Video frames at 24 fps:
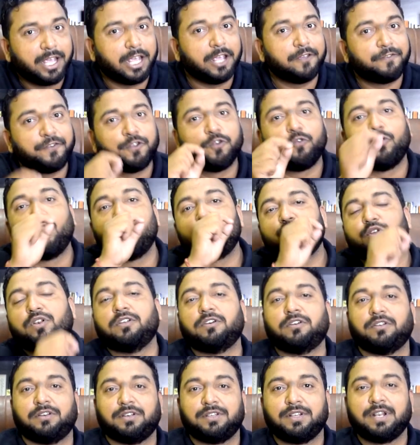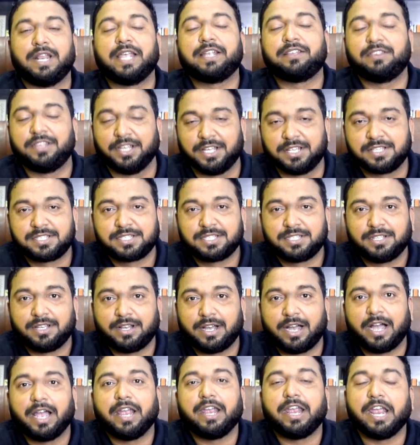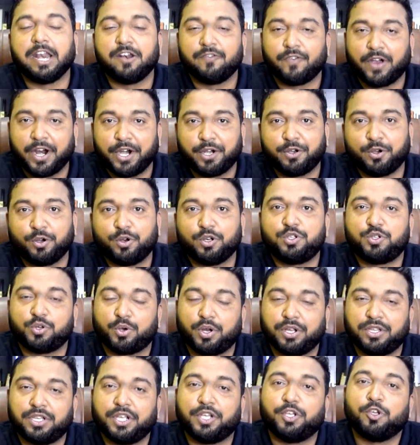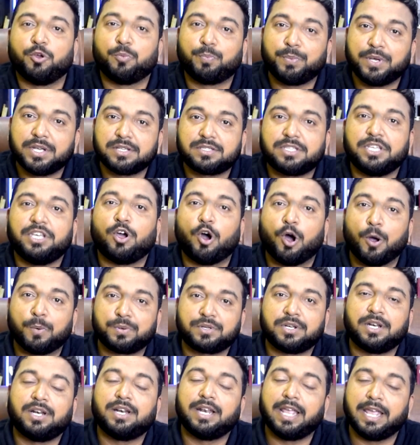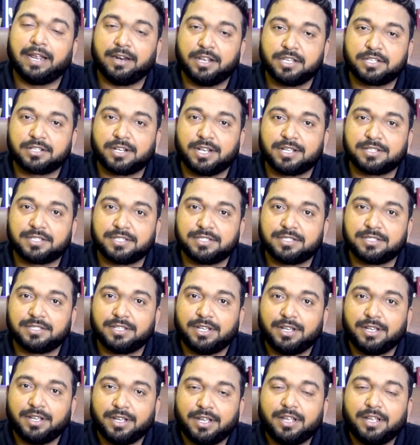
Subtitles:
If you want to learn like this, I invite you to join the UPSC optional English classes.